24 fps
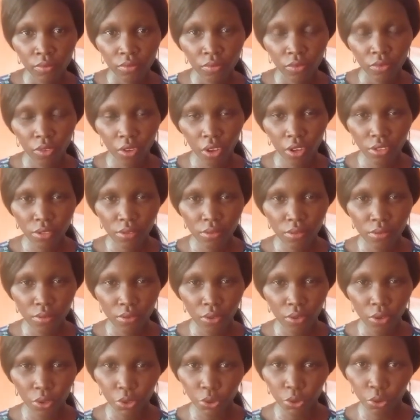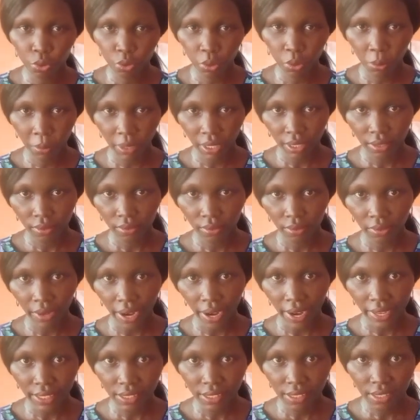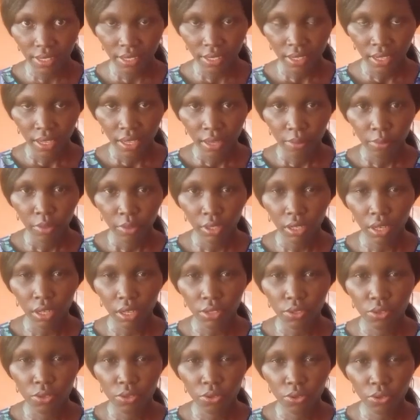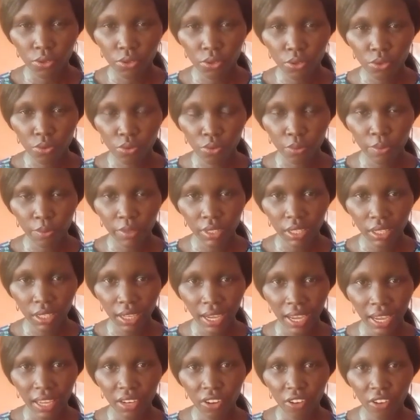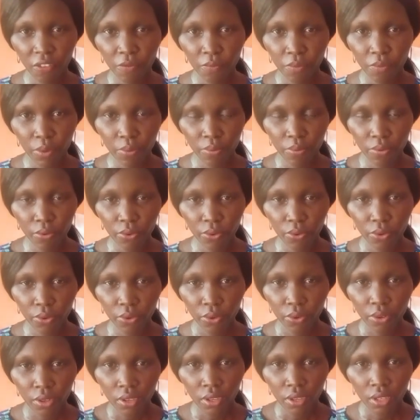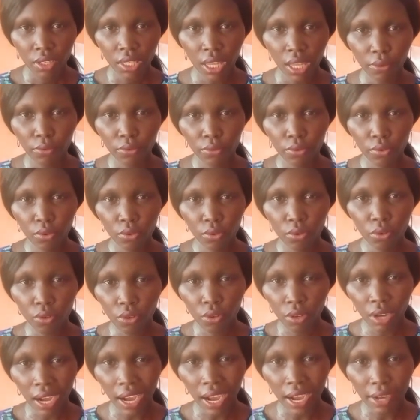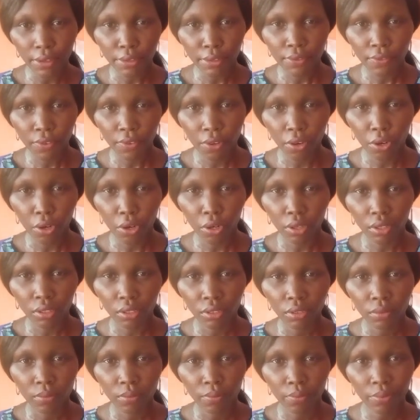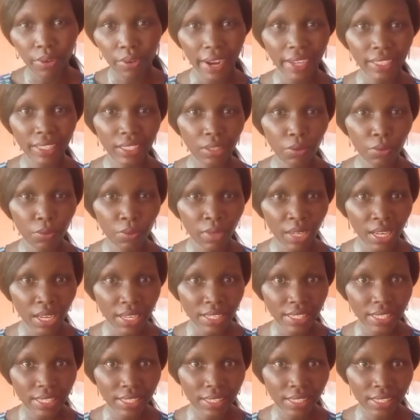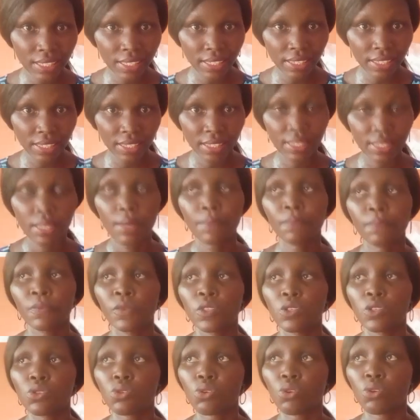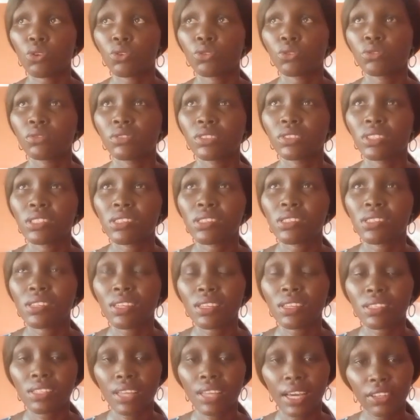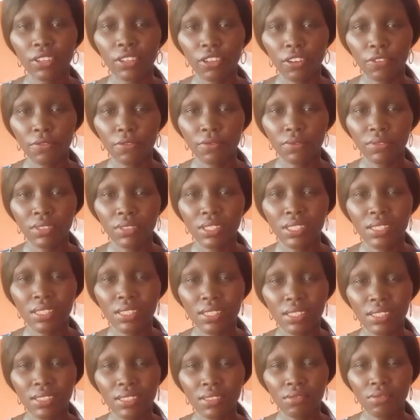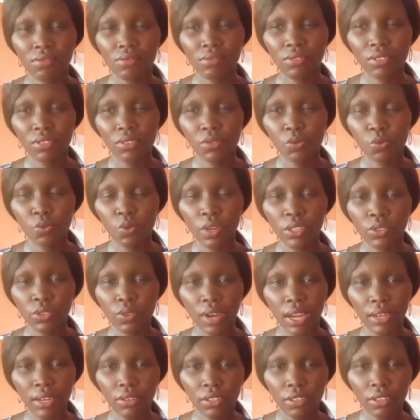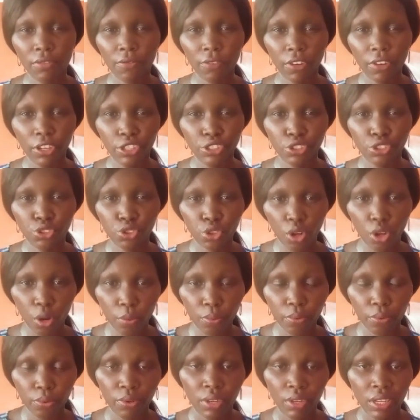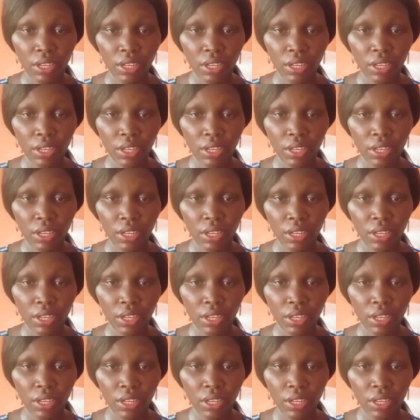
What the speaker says: not old women, right? Because youths will be the kind of people that will look out for bridal wears, isn't it? So it's this kind of when you are looking for a shop